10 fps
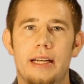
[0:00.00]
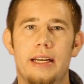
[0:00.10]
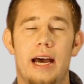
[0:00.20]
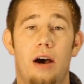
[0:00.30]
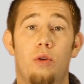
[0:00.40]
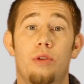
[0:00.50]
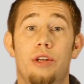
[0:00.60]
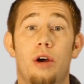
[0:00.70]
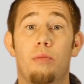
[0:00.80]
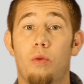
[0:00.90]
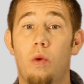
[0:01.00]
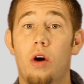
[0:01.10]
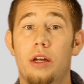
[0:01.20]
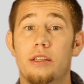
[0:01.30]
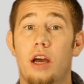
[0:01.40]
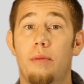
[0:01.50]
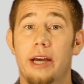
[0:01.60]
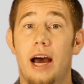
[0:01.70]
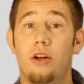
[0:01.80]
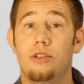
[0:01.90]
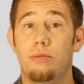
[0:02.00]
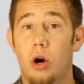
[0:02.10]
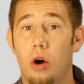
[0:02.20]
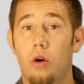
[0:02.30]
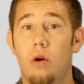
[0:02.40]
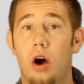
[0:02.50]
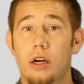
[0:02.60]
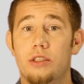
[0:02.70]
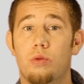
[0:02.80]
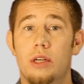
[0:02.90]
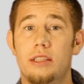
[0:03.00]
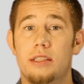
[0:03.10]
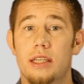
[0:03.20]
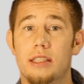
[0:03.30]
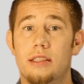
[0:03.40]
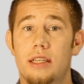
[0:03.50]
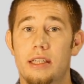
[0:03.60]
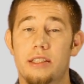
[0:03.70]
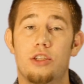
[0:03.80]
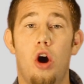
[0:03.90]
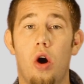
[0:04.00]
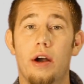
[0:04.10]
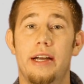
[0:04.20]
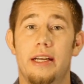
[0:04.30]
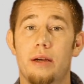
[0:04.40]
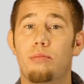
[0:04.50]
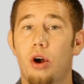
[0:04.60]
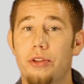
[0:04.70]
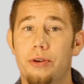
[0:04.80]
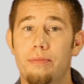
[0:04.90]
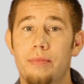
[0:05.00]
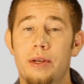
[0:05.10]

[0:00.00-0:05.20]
Now, number one coming out tomorrow, August 26th, is Our Idiot Brother.